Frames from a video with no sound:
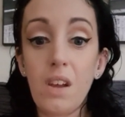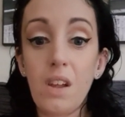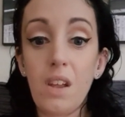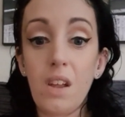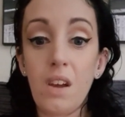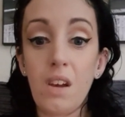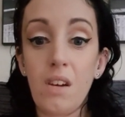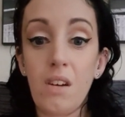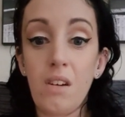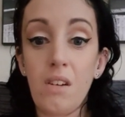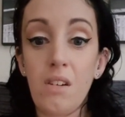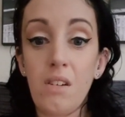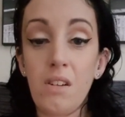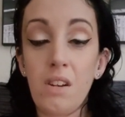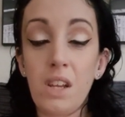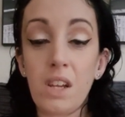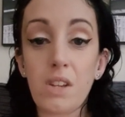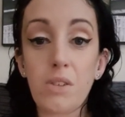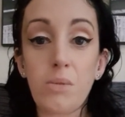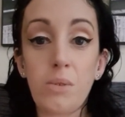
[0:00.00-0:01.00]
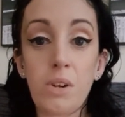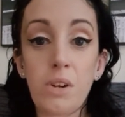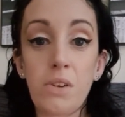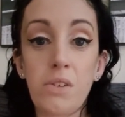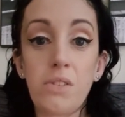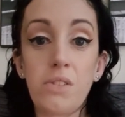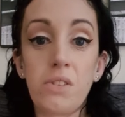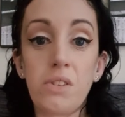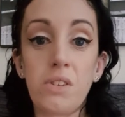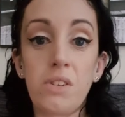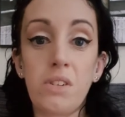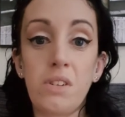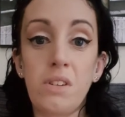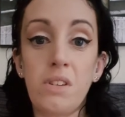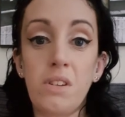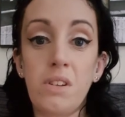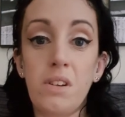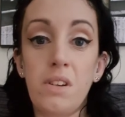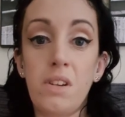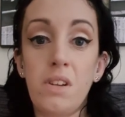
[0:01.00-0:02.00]
Next one I got
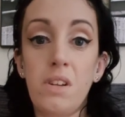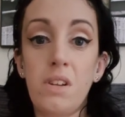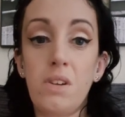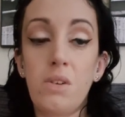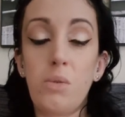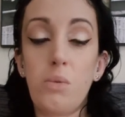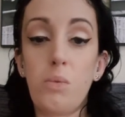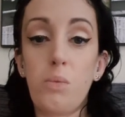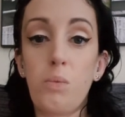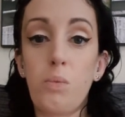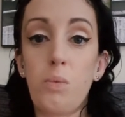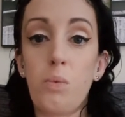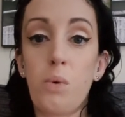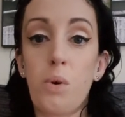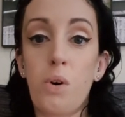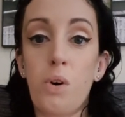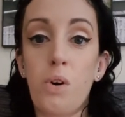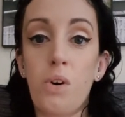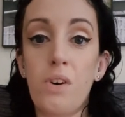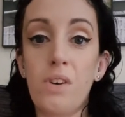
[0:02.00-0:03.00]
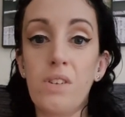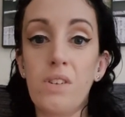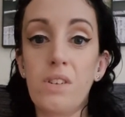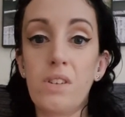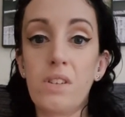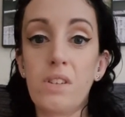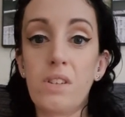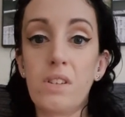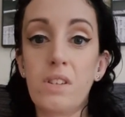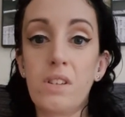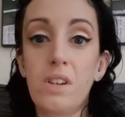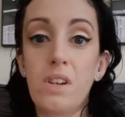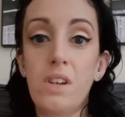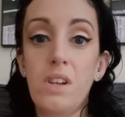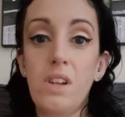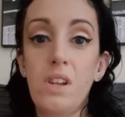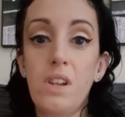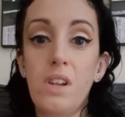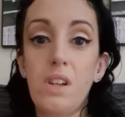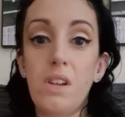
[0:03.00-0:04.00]
done was
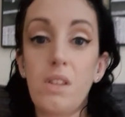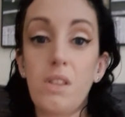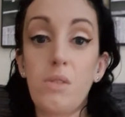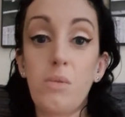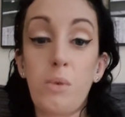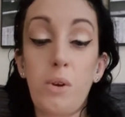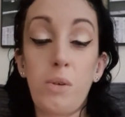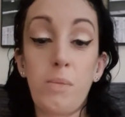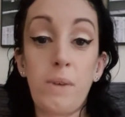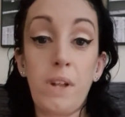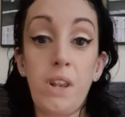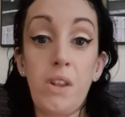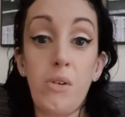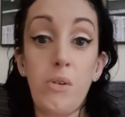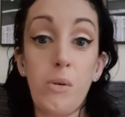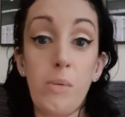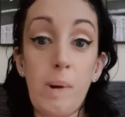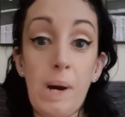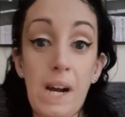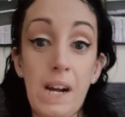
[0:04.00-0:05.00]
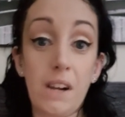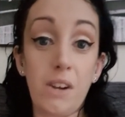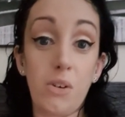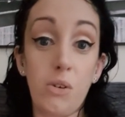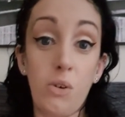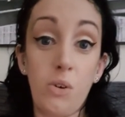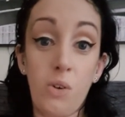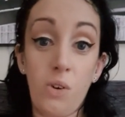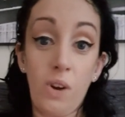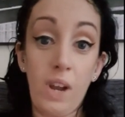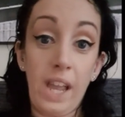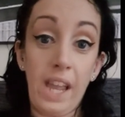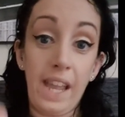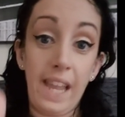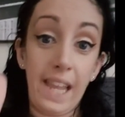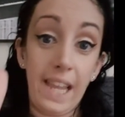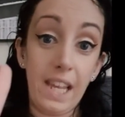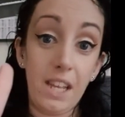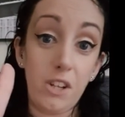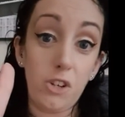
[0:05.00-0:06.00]
the one on my lower back, or
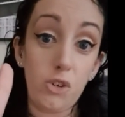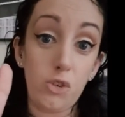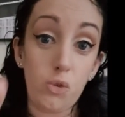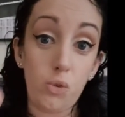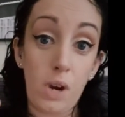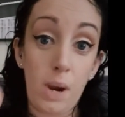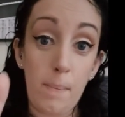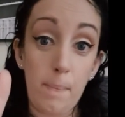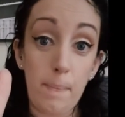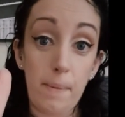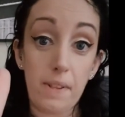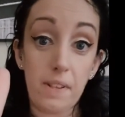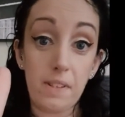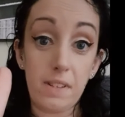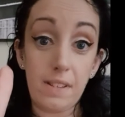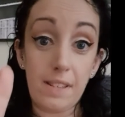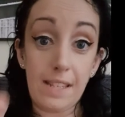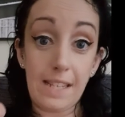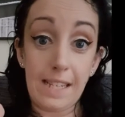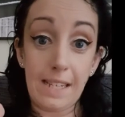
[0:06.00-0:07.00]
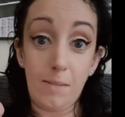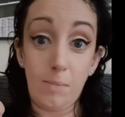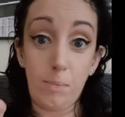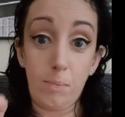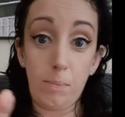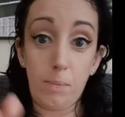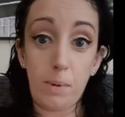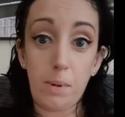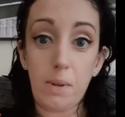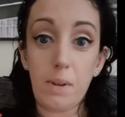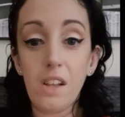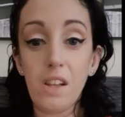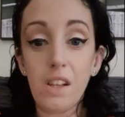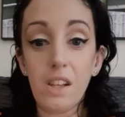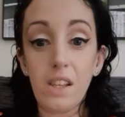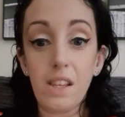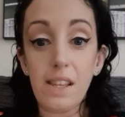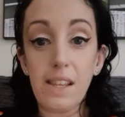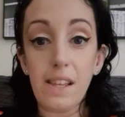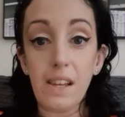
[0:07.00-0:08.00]
a tramp stamp.
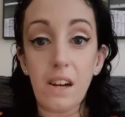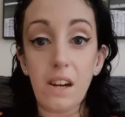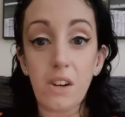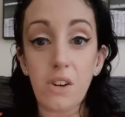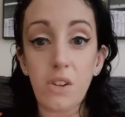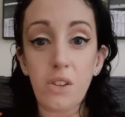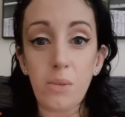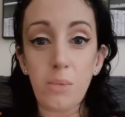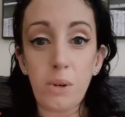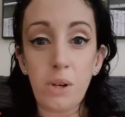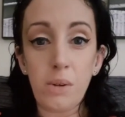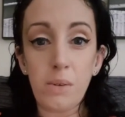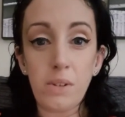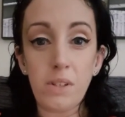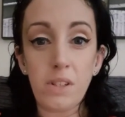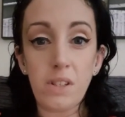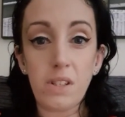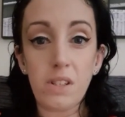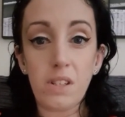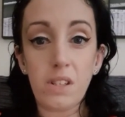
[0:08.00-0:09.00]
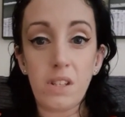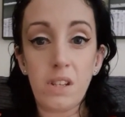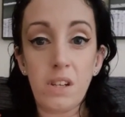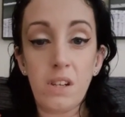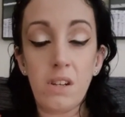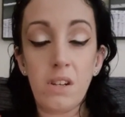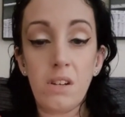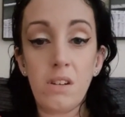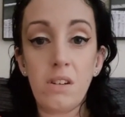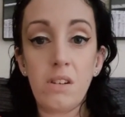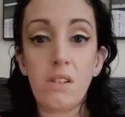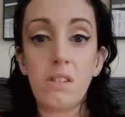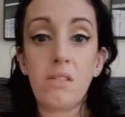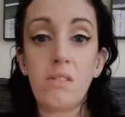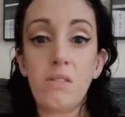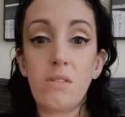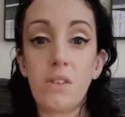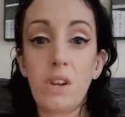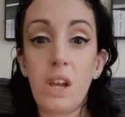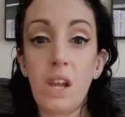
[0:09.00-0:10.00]
Yeah, I got that when I was
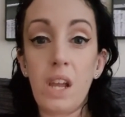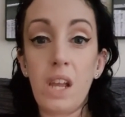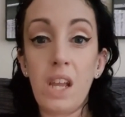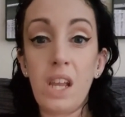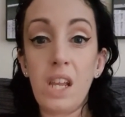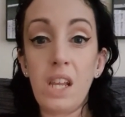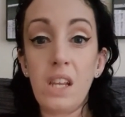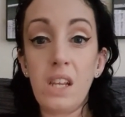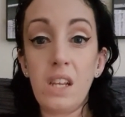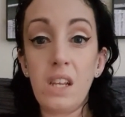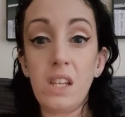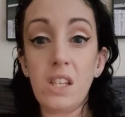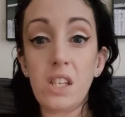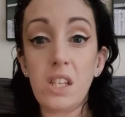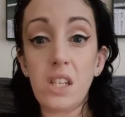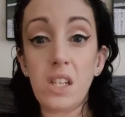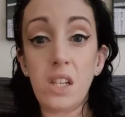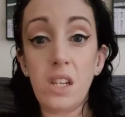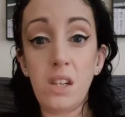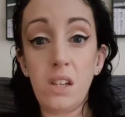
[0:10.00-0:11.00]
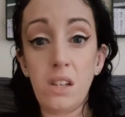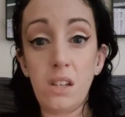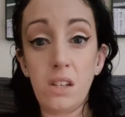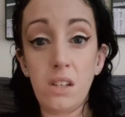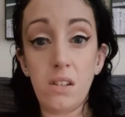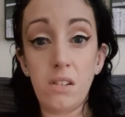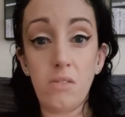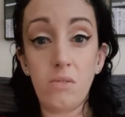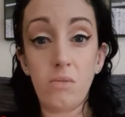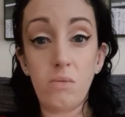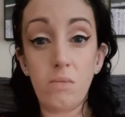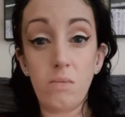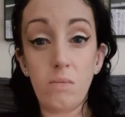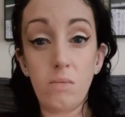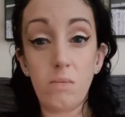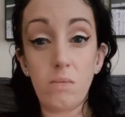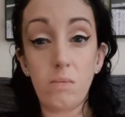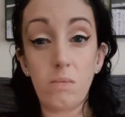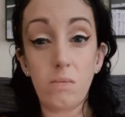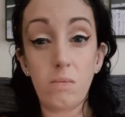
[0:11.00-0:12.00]
18.
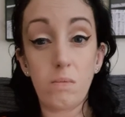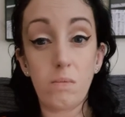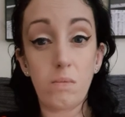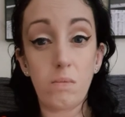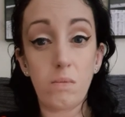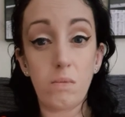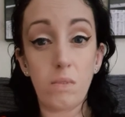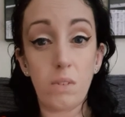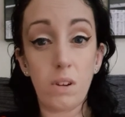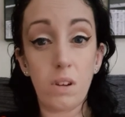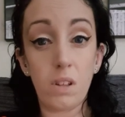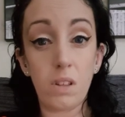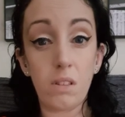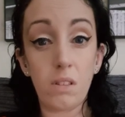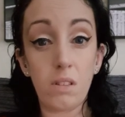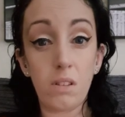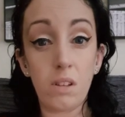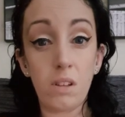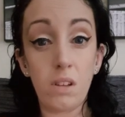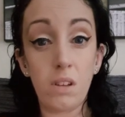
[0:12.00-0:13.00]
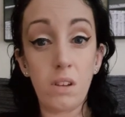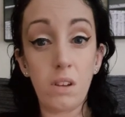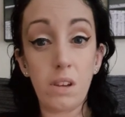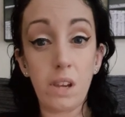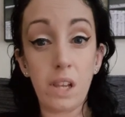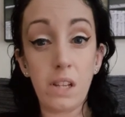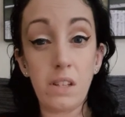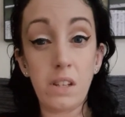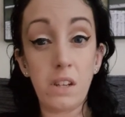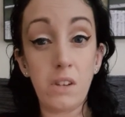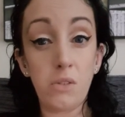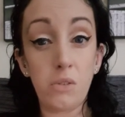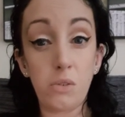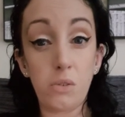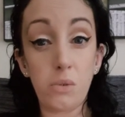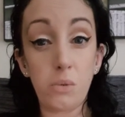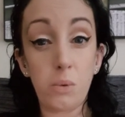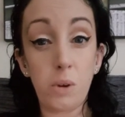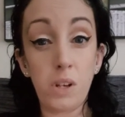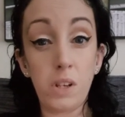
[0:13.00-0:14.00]
I think 18 or
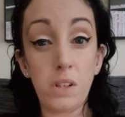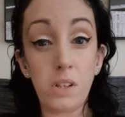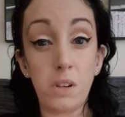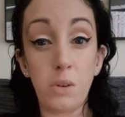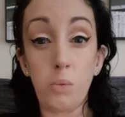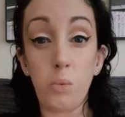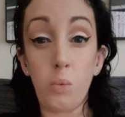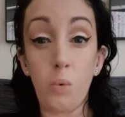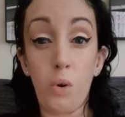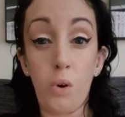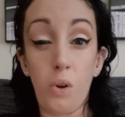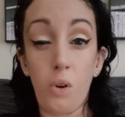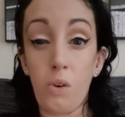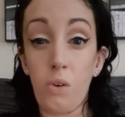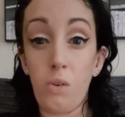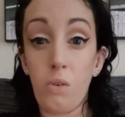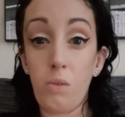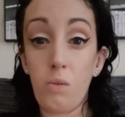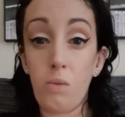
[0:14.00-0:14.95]
21.